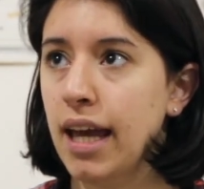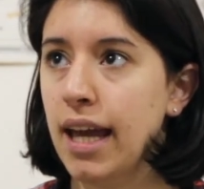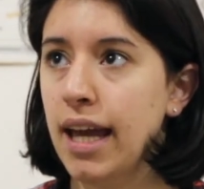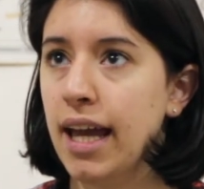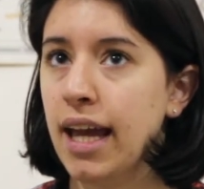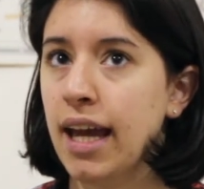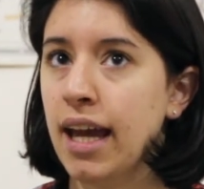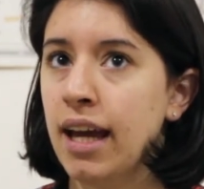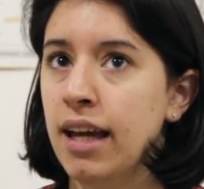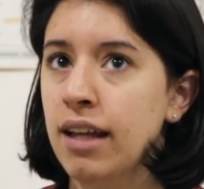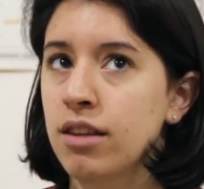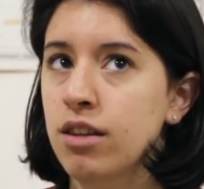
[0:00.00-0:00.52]

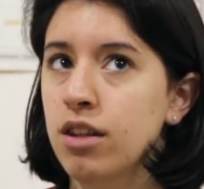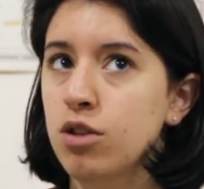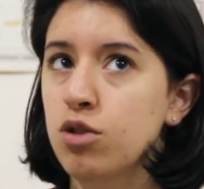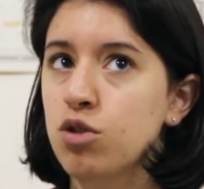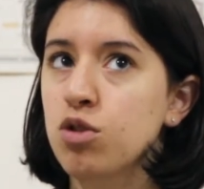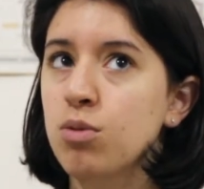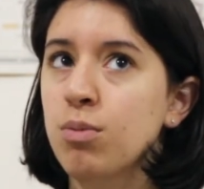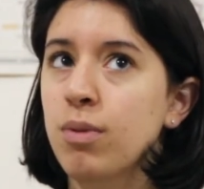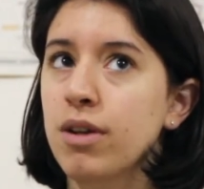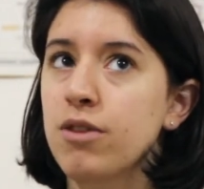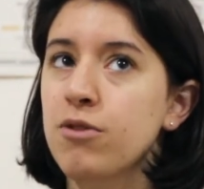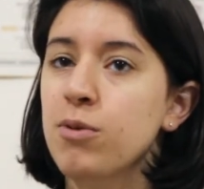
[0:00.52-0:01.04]
And and the
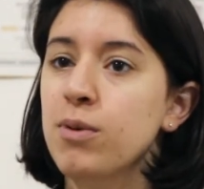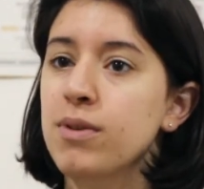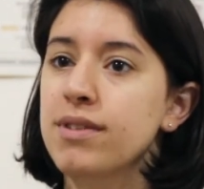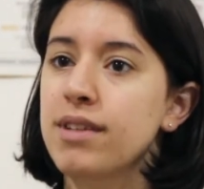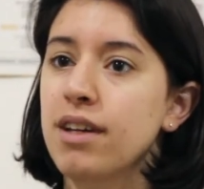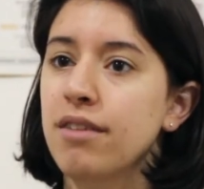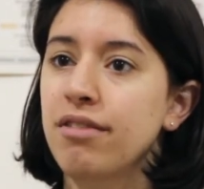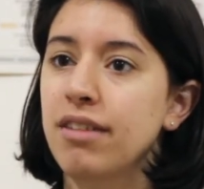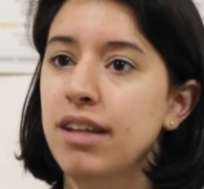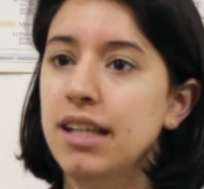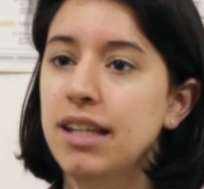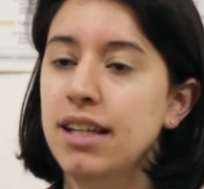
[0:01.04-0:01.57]
two months was
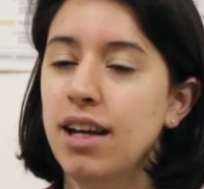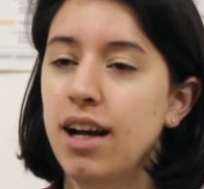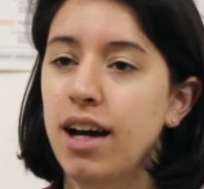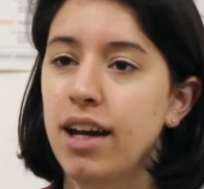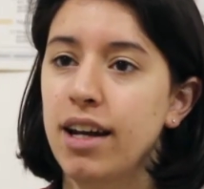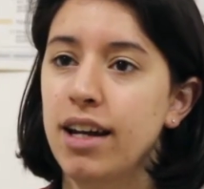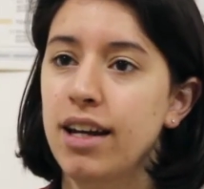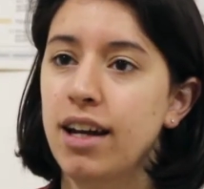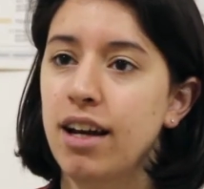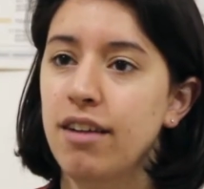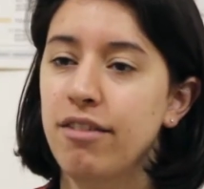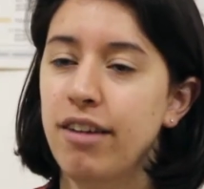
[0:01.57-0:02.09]
definitely
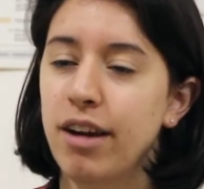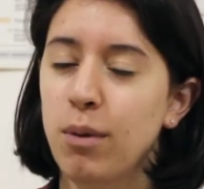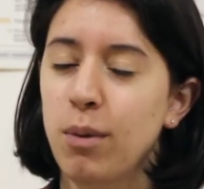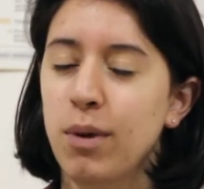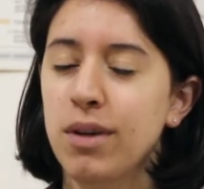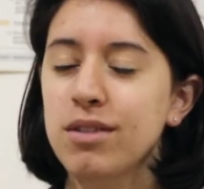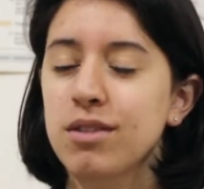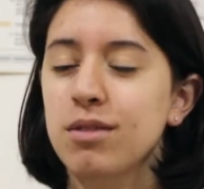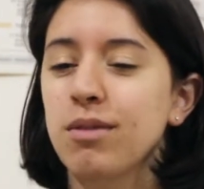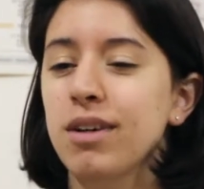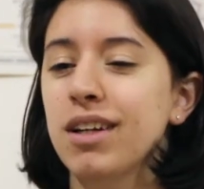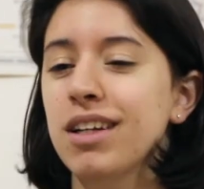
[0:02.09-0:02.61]
not enough. I wasn't